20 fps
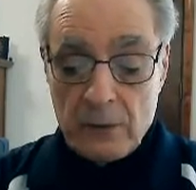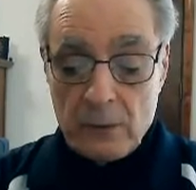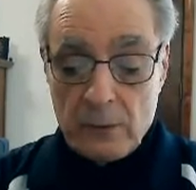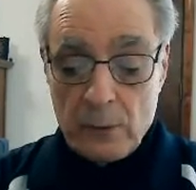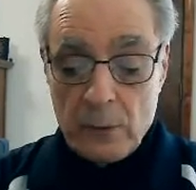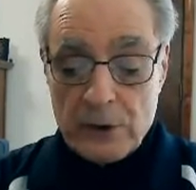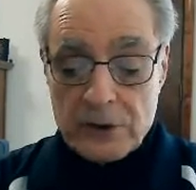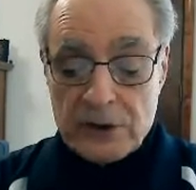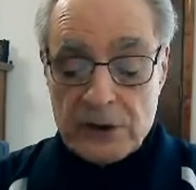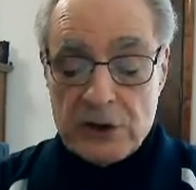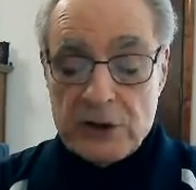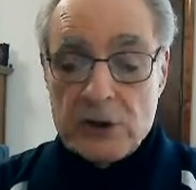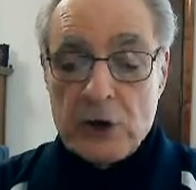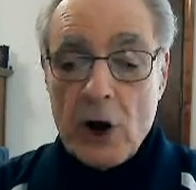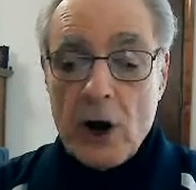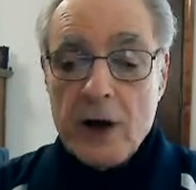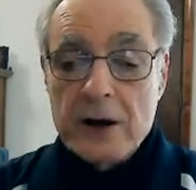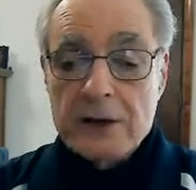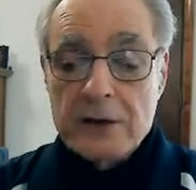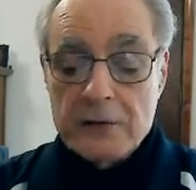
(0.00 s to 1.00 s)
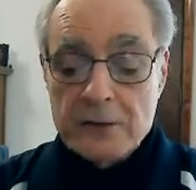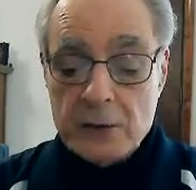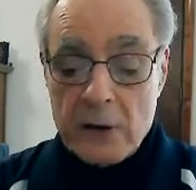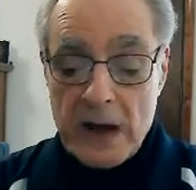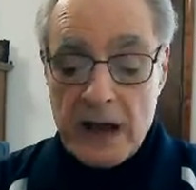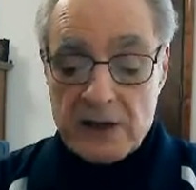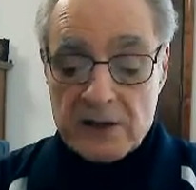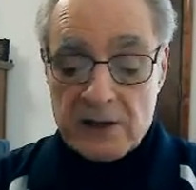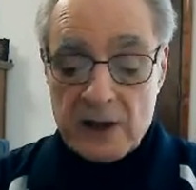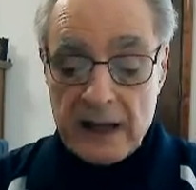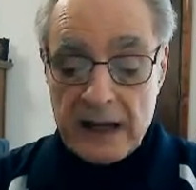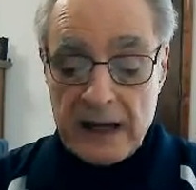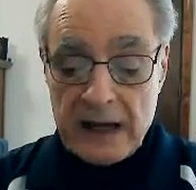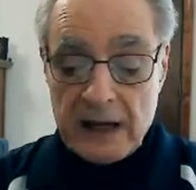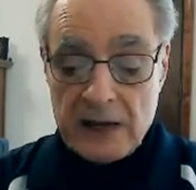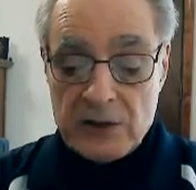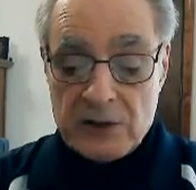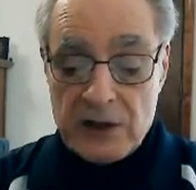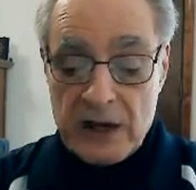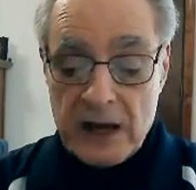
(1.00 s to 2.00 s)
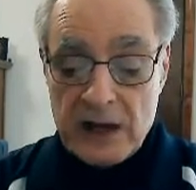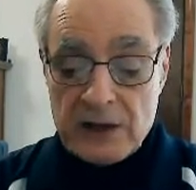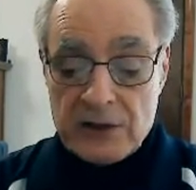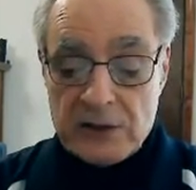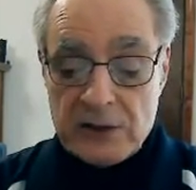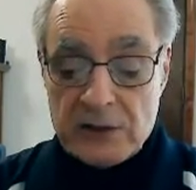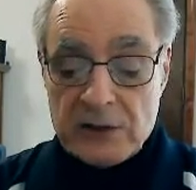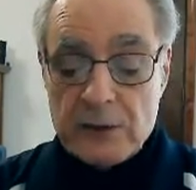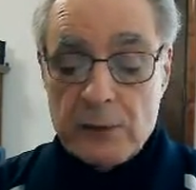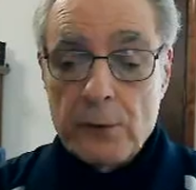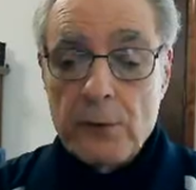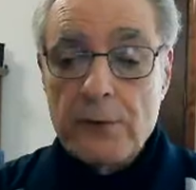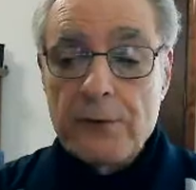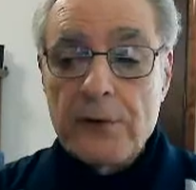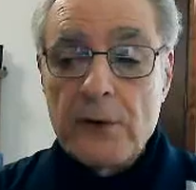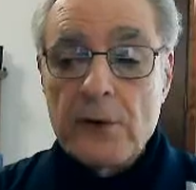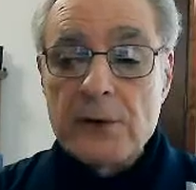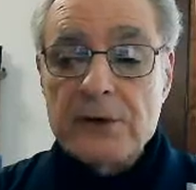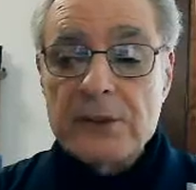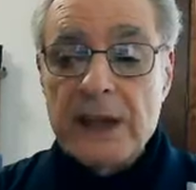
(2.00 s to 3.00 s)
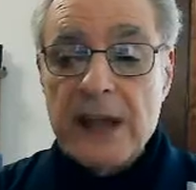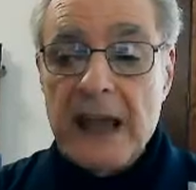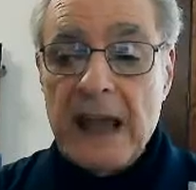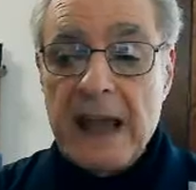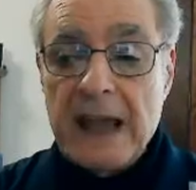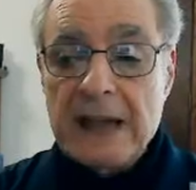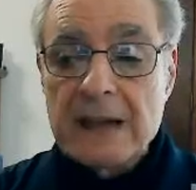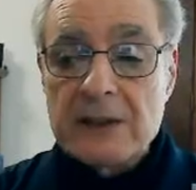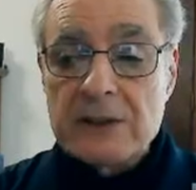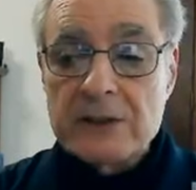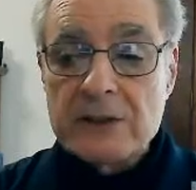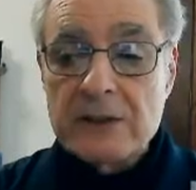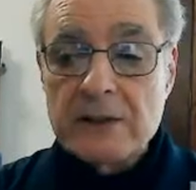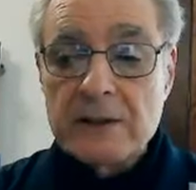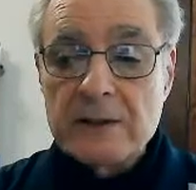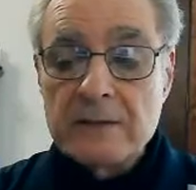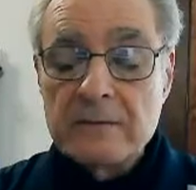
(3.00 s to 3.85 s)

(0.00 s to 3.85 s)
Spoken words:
was in charge of translating Genesis through 1 Kings.